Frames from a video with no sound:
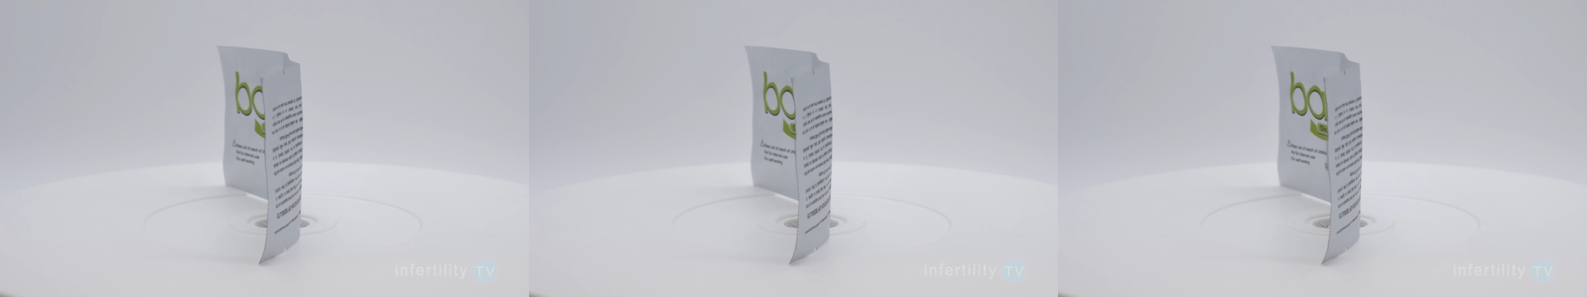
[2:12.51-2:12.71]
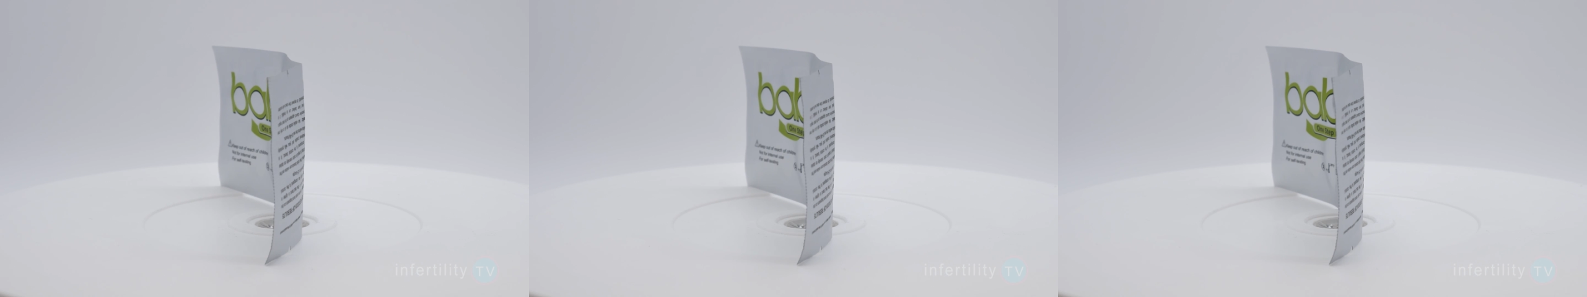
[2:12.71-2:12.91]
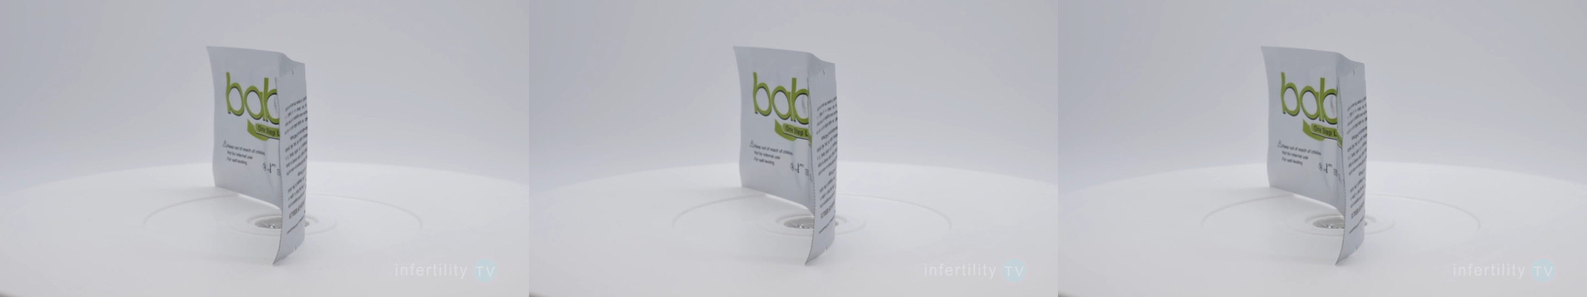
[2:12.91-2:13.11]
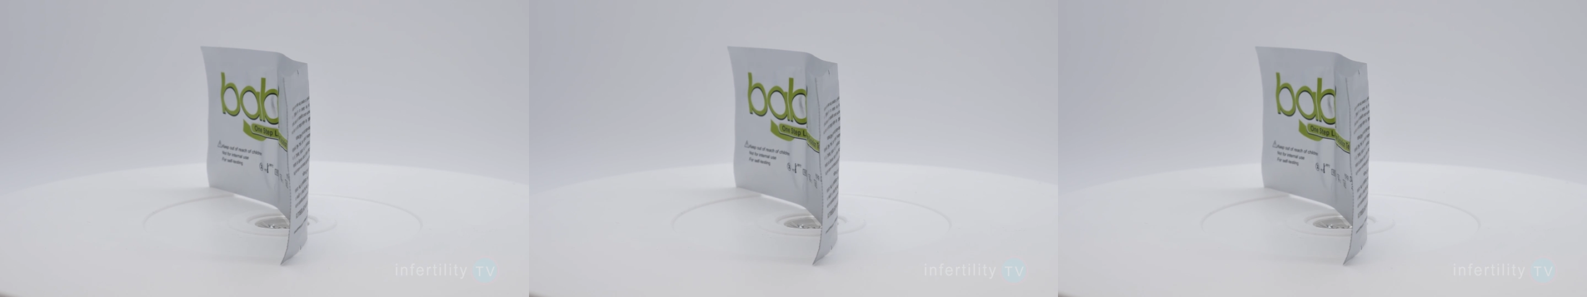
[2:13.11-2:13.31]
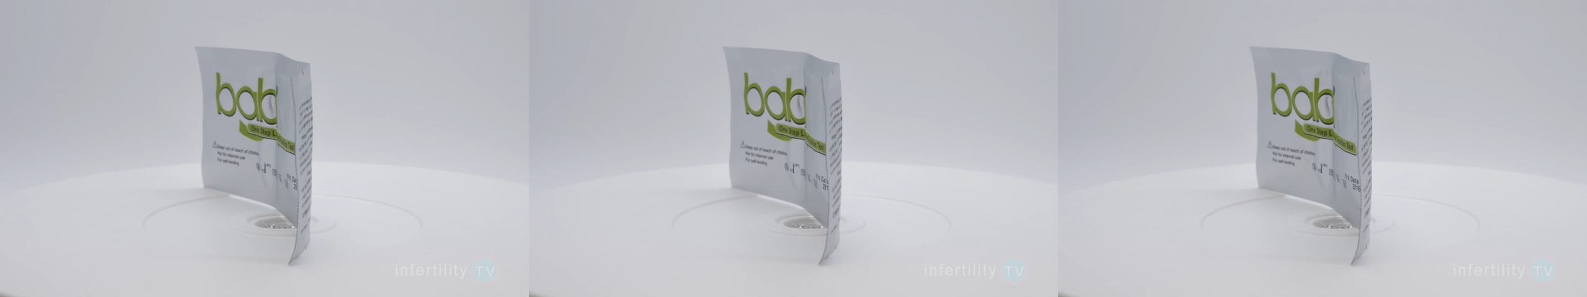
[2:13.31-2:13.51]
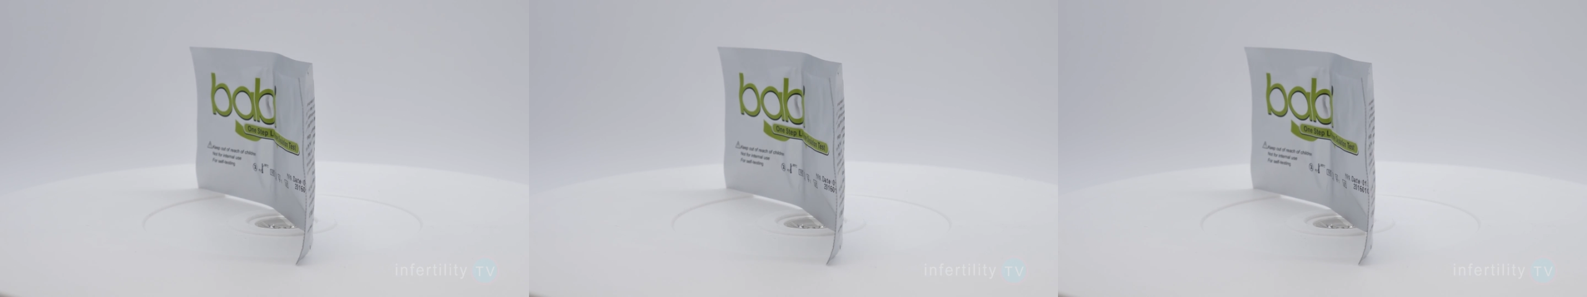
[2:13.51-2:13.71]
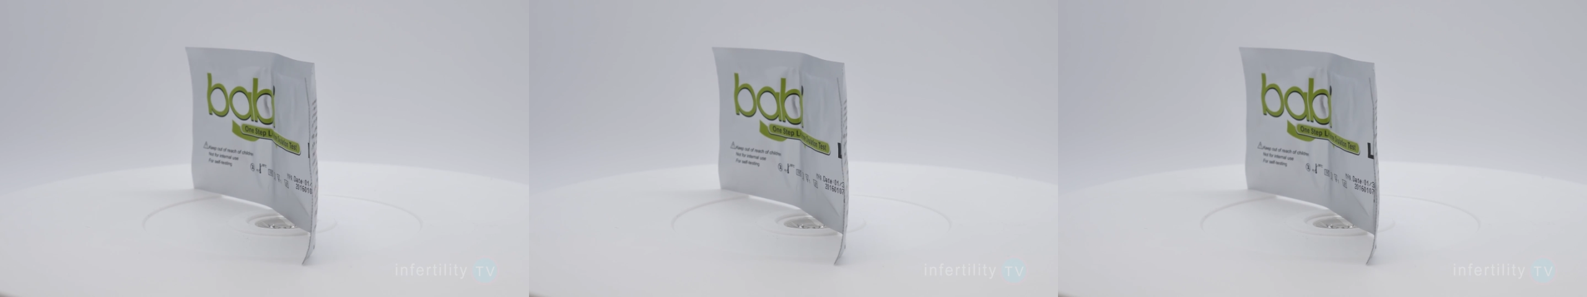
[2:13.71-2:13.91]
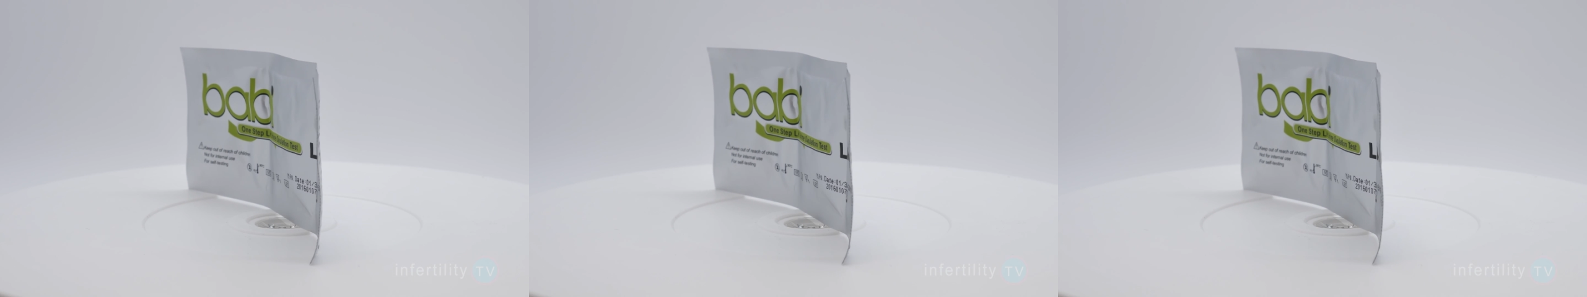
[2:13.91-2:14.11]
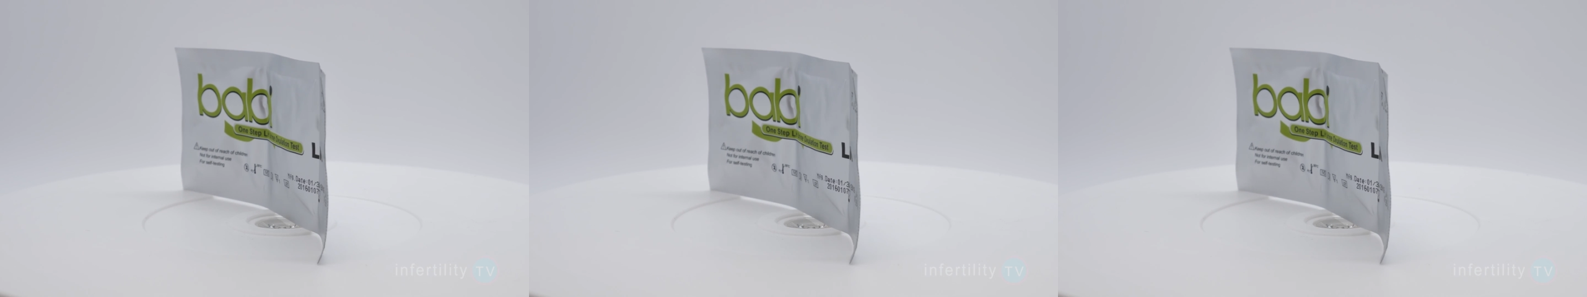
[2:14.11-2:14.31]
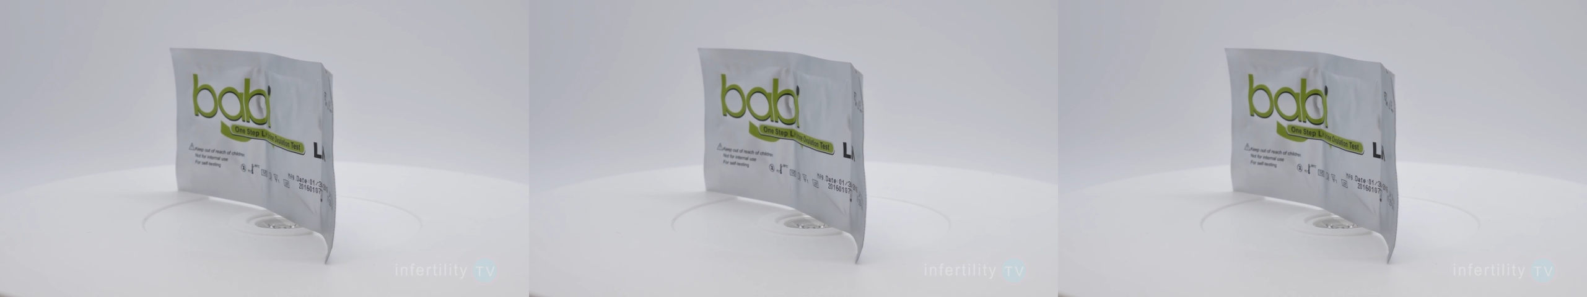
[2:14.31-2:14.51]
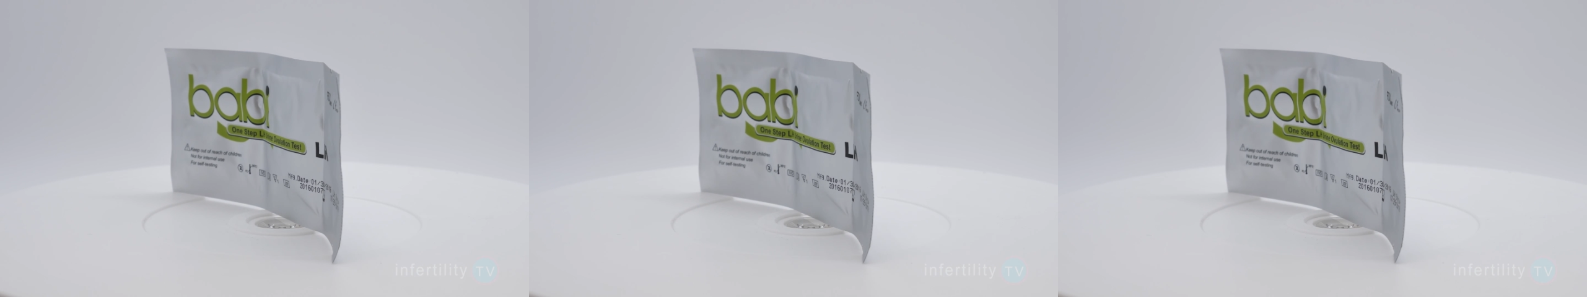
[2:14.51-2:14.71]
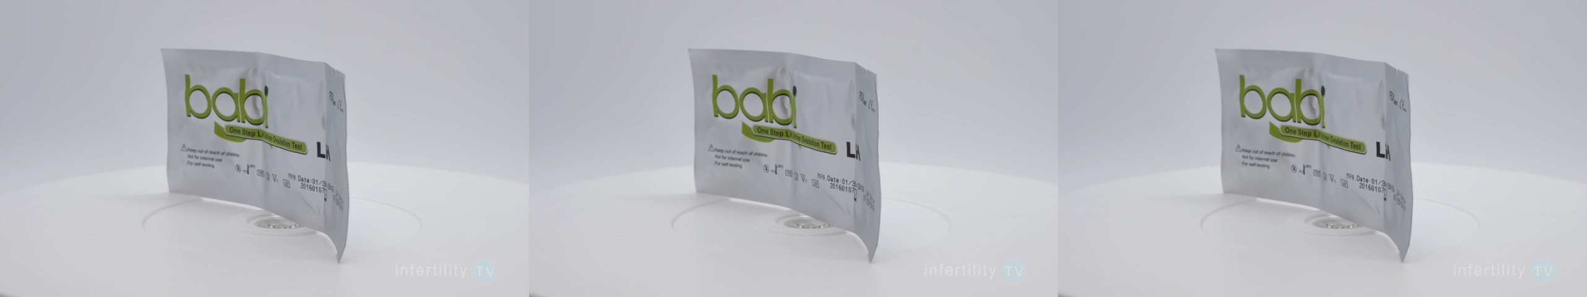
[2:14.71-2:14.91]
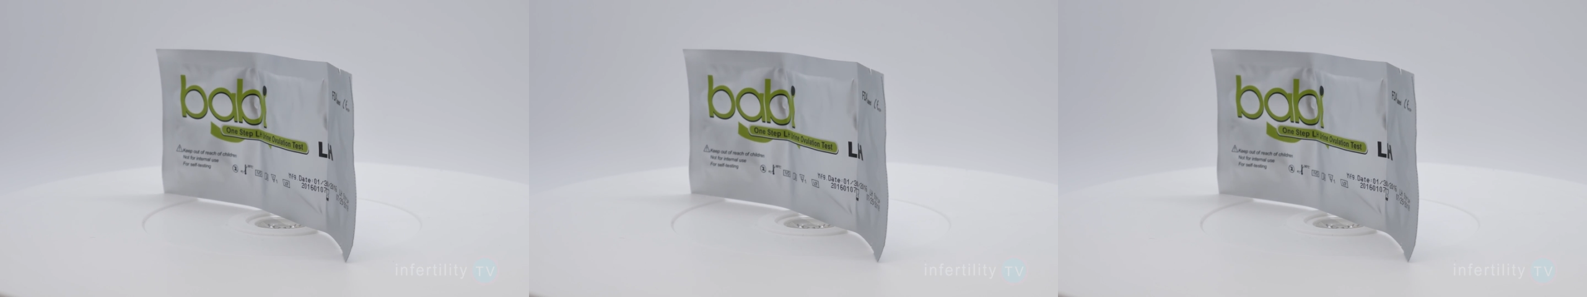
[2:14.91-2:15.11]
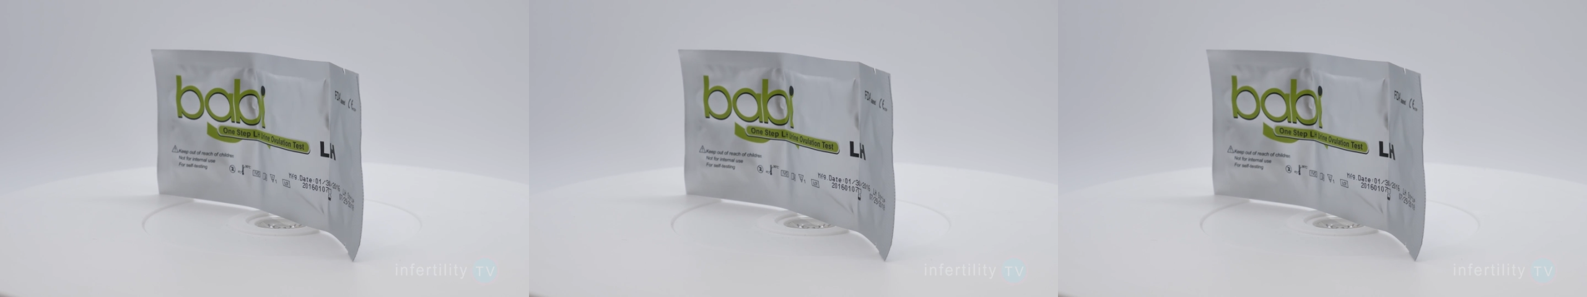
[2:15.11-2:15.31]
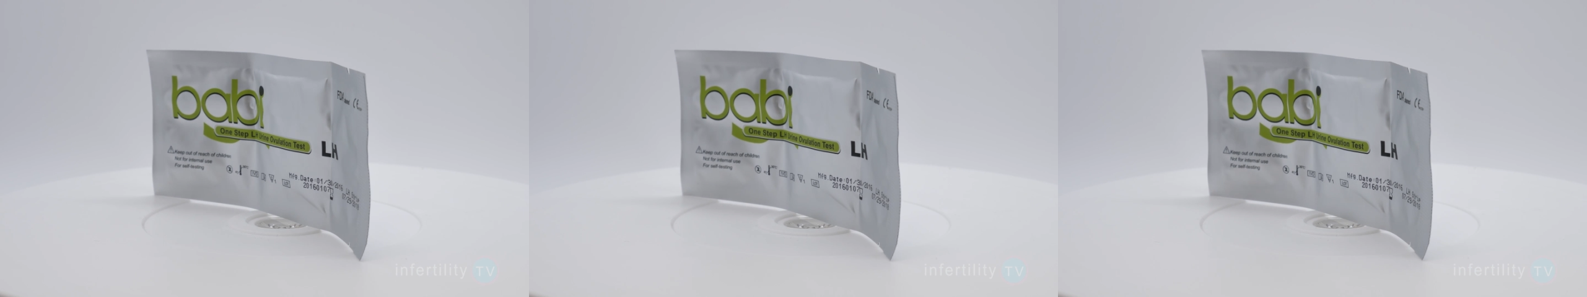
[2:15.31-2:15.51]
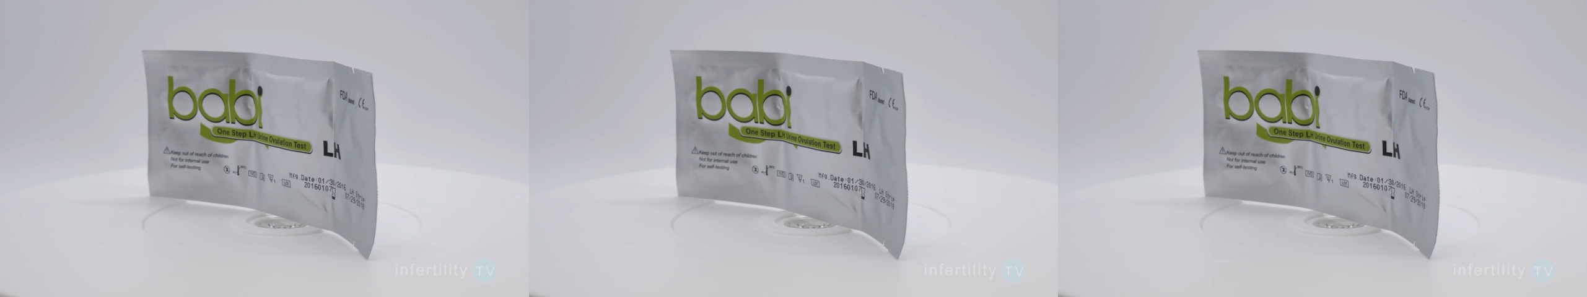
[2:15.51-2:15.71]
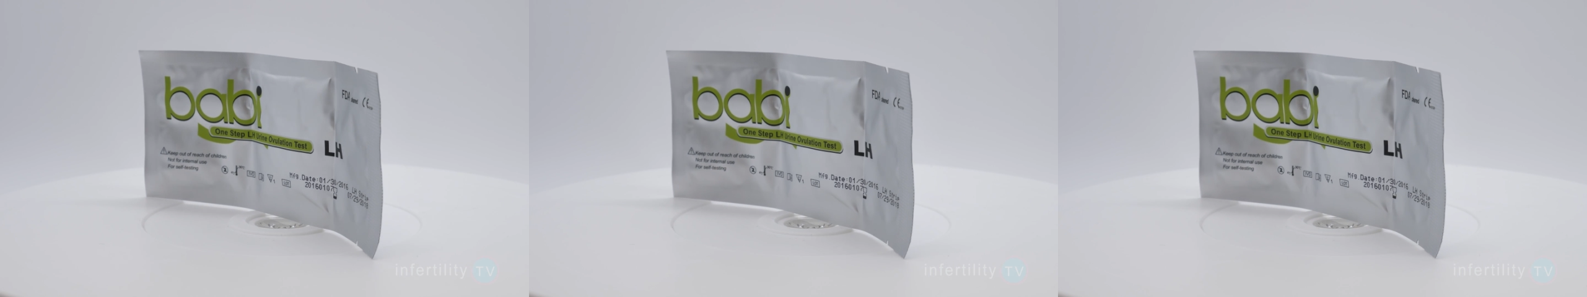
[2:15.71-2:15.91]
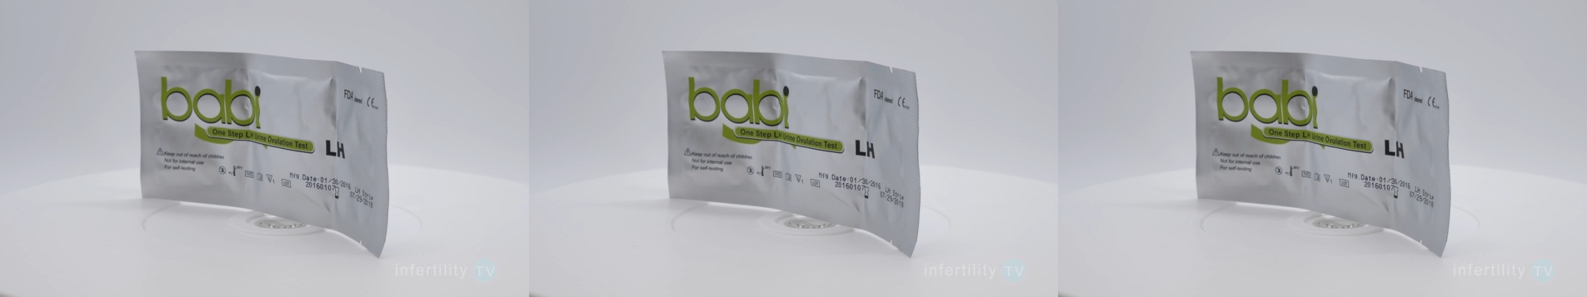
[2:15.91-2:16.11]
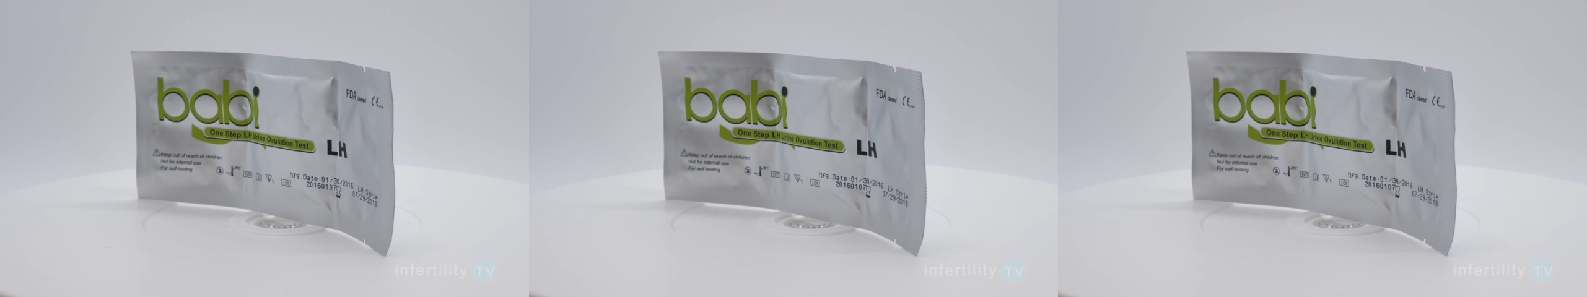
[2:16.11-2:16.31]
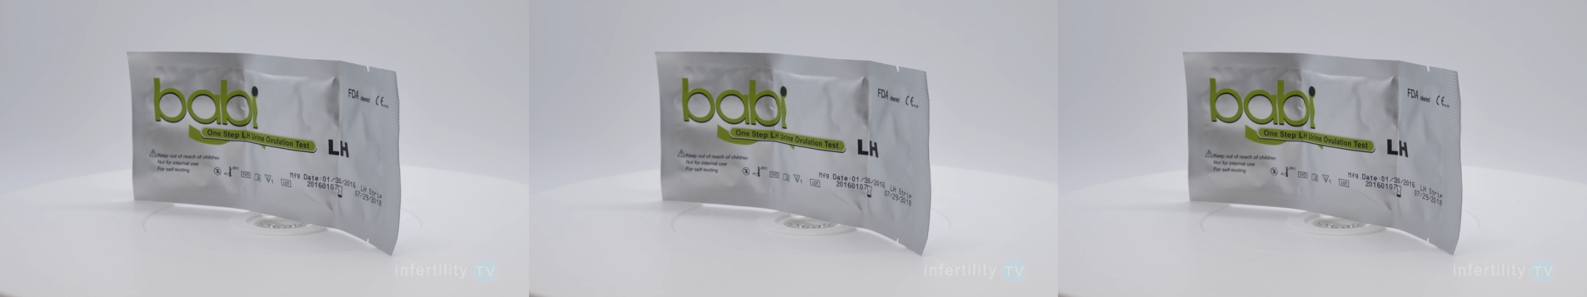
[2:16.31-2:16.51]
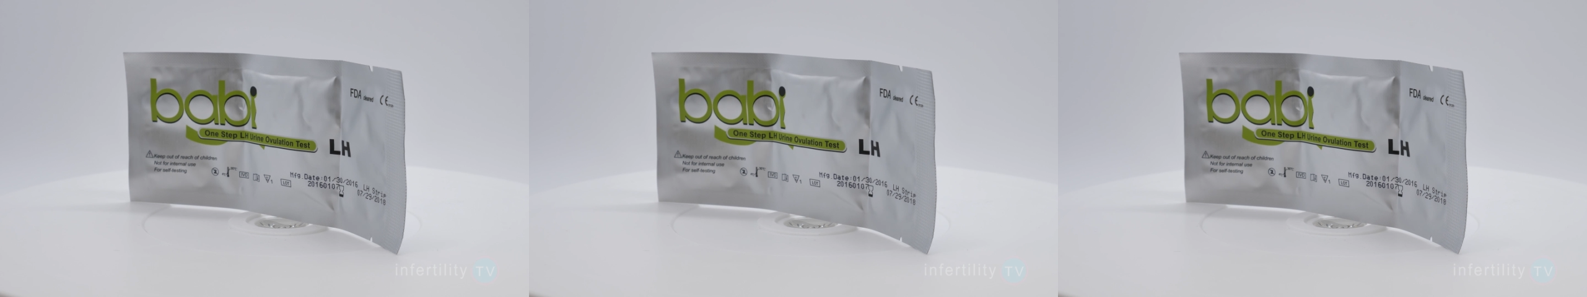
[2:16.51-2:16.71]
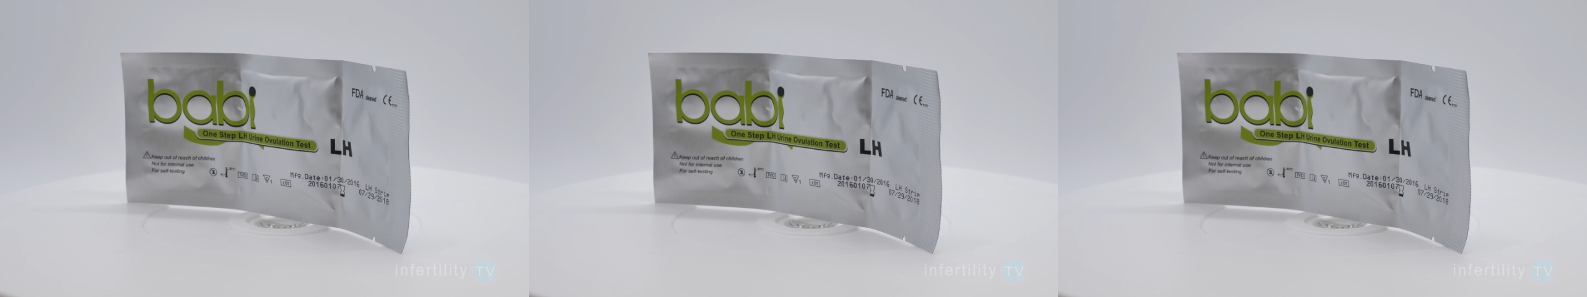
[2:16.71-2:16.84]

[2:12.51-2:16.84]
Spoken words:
No face is visible, so there are no lips to read.